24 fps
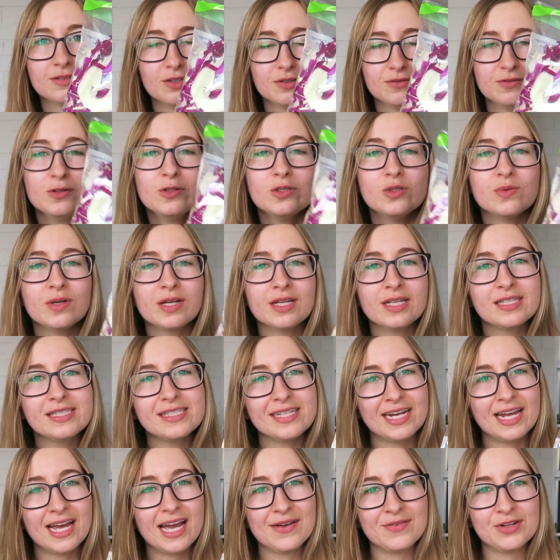Whole Foods ones,
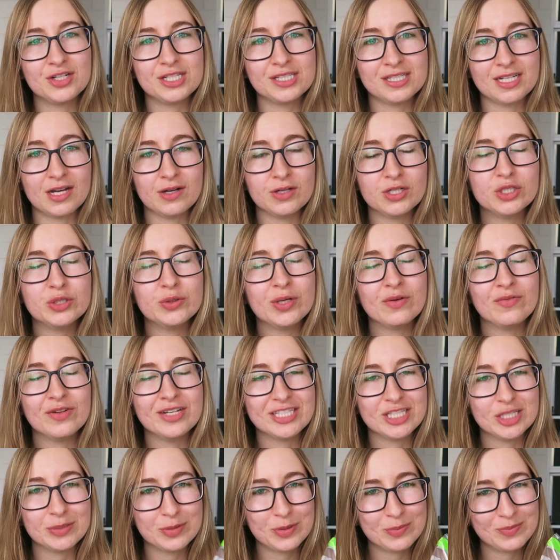and it averages out to a
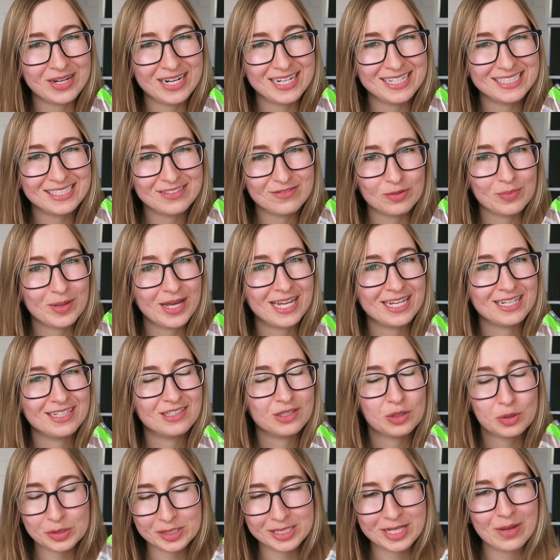reasonable price for my
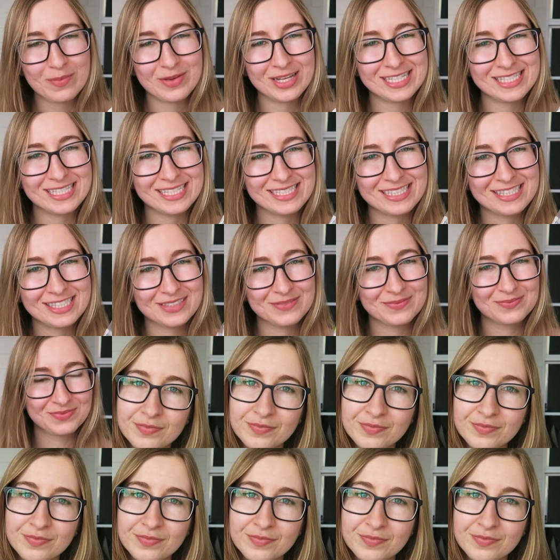coleslaw mixes.